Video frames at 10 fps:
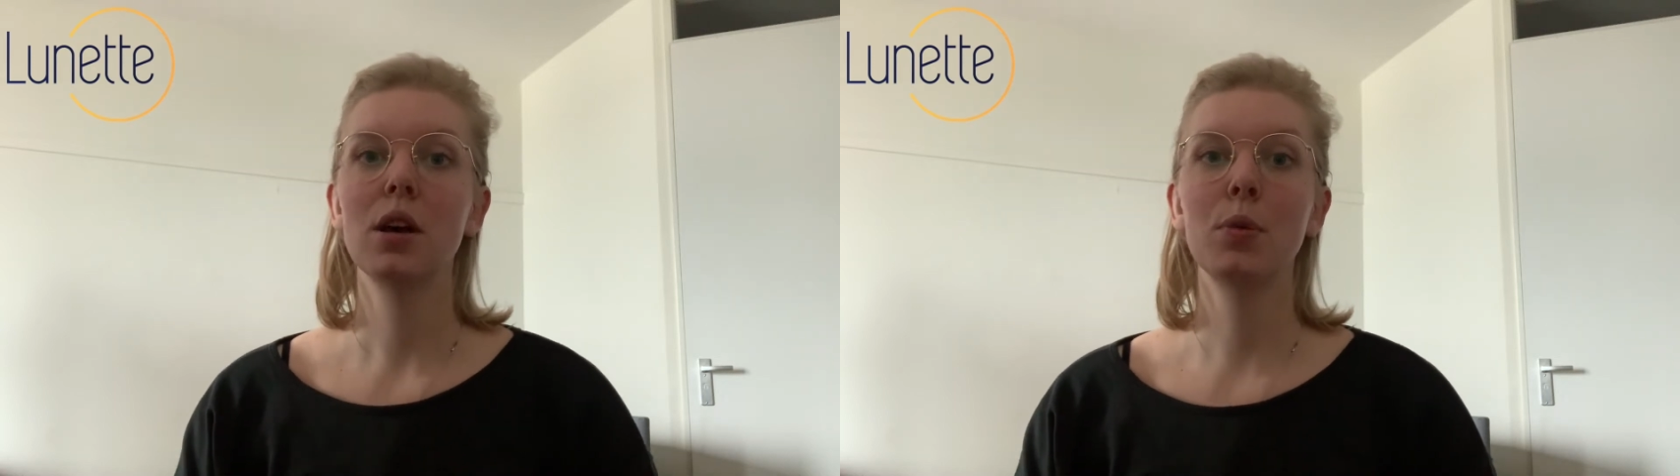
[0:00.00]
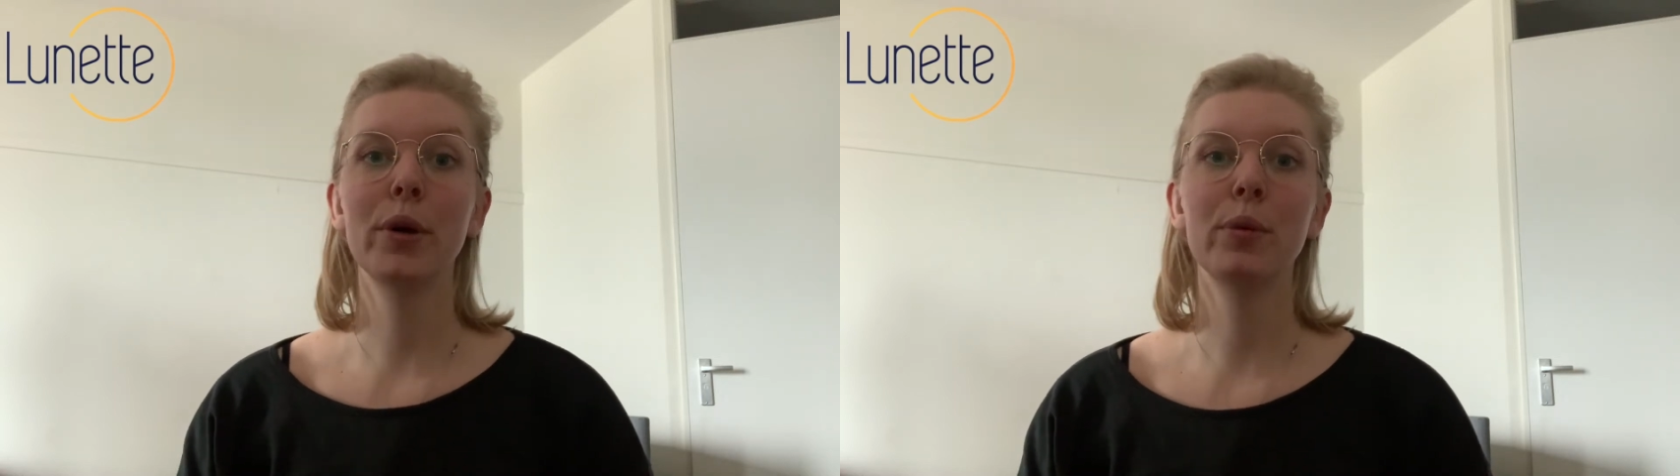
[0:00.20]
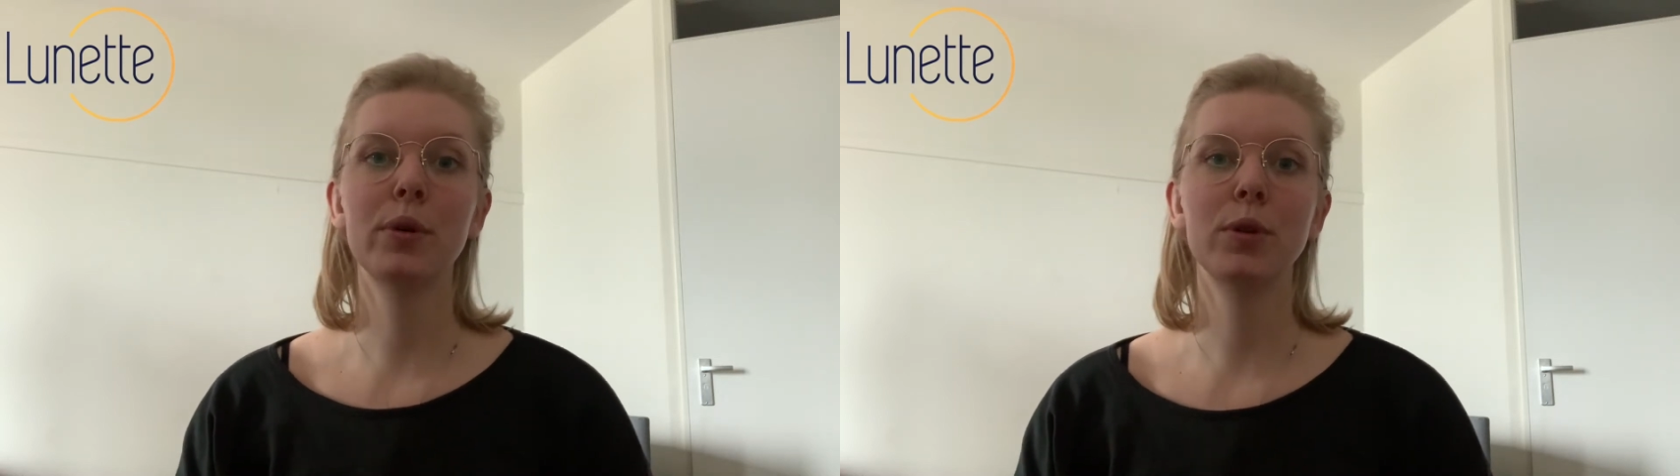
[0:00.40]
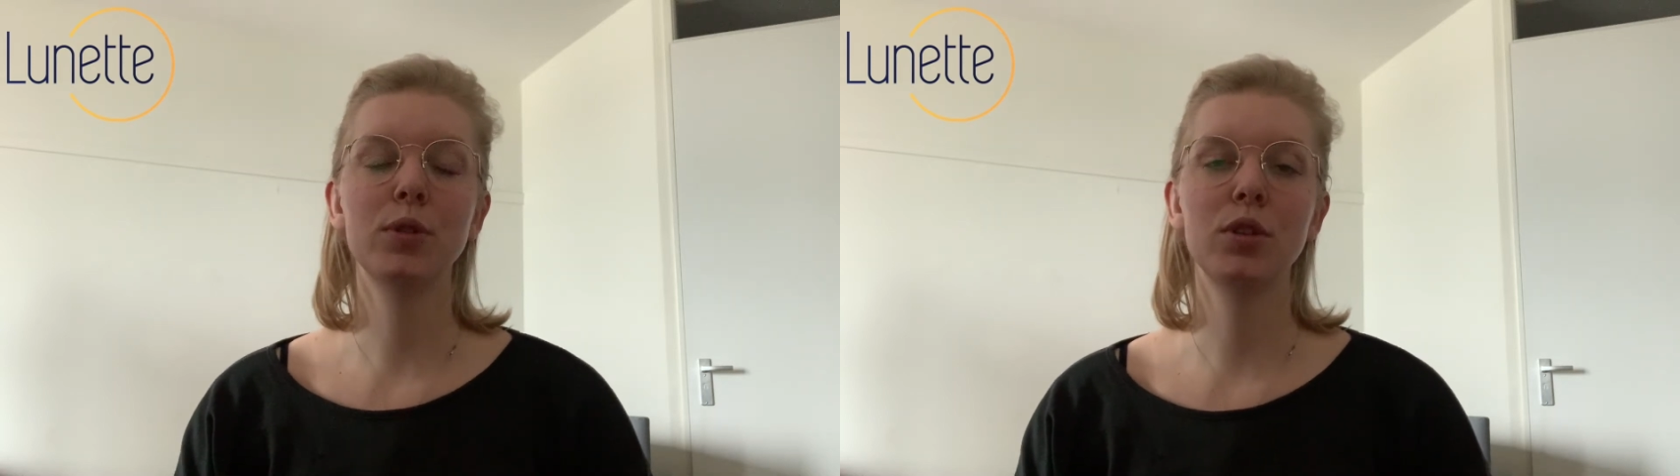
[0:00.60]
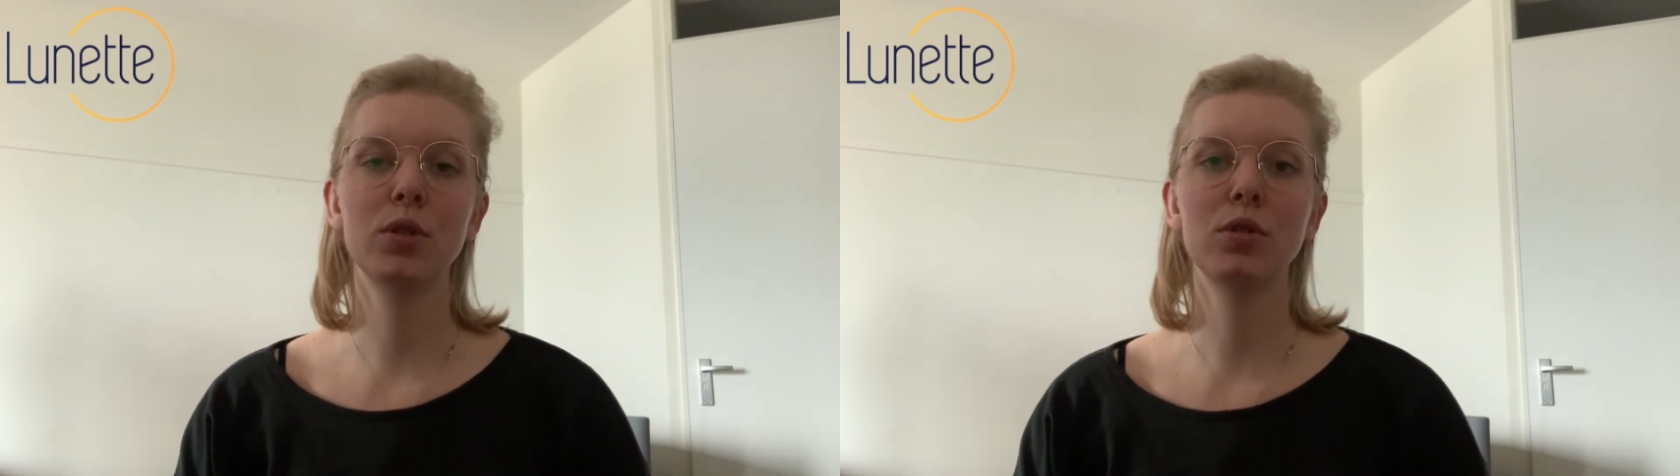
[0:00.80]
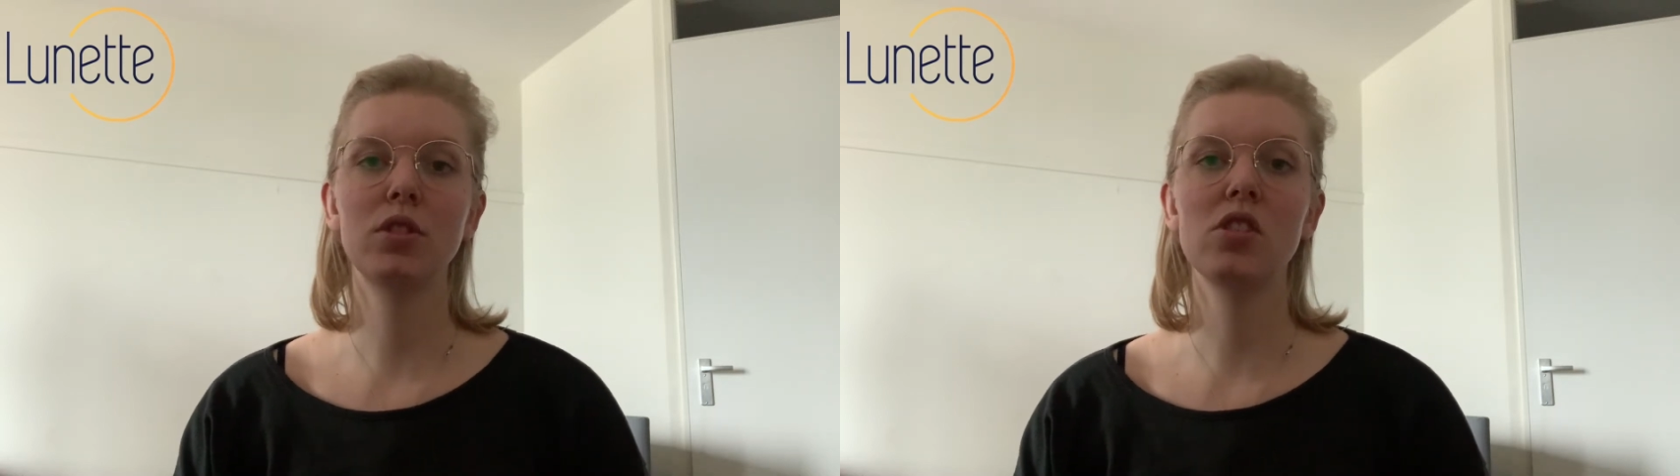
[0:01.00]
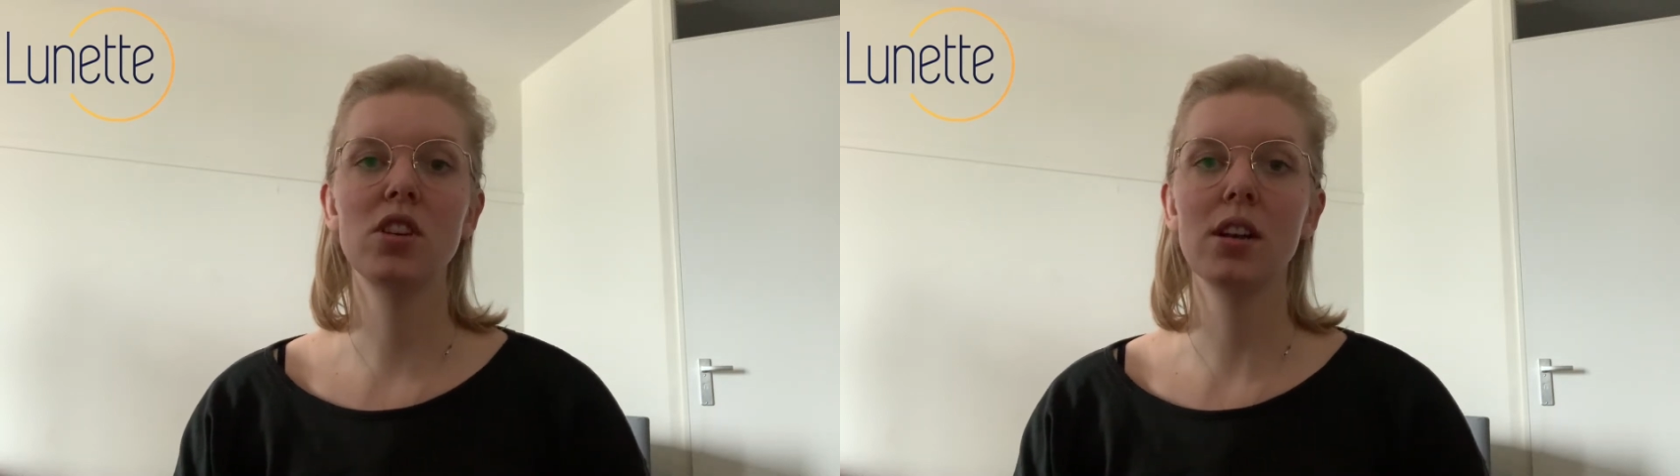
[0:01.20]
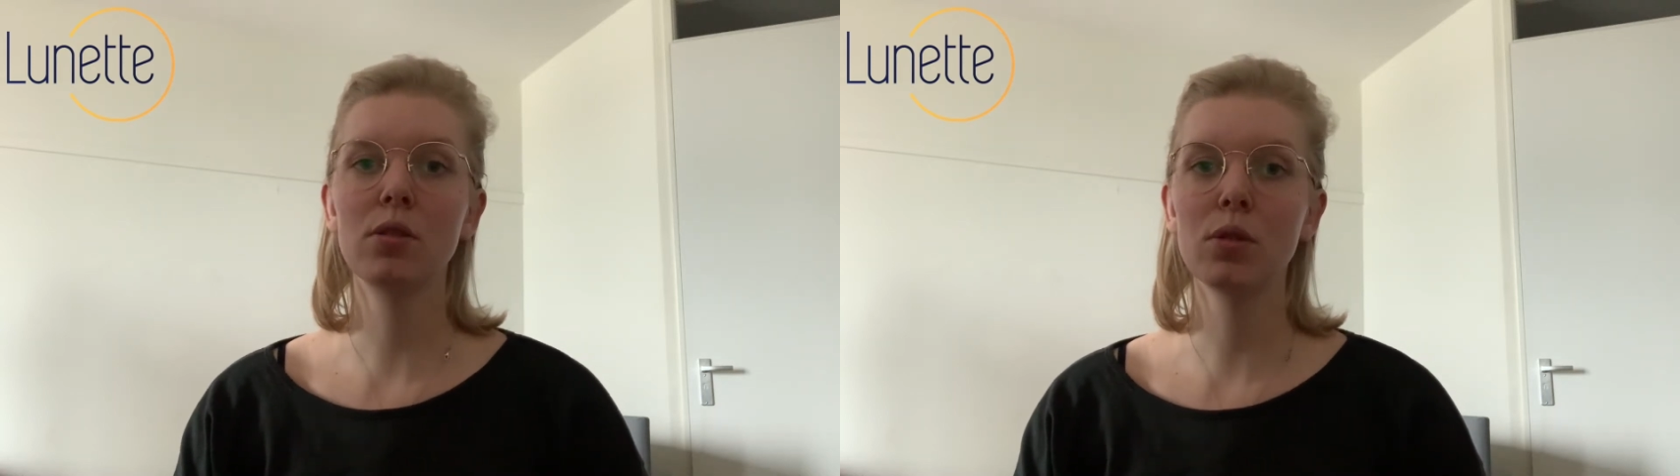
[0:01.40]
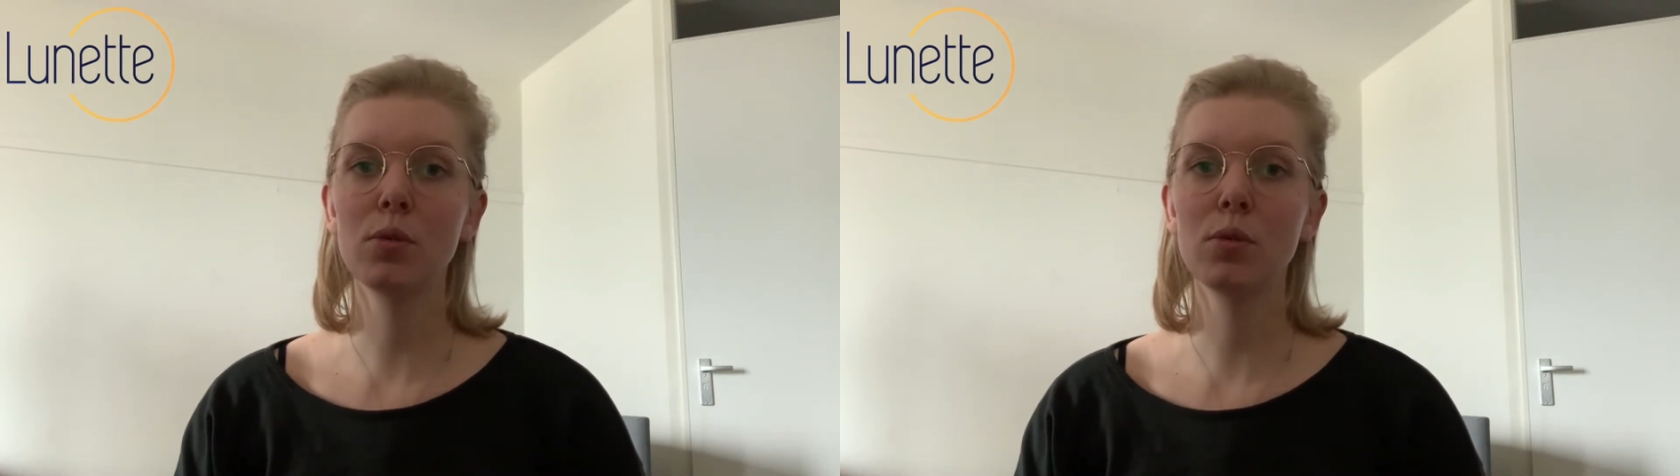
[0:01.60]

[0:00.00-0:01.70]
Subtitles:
we will choose the general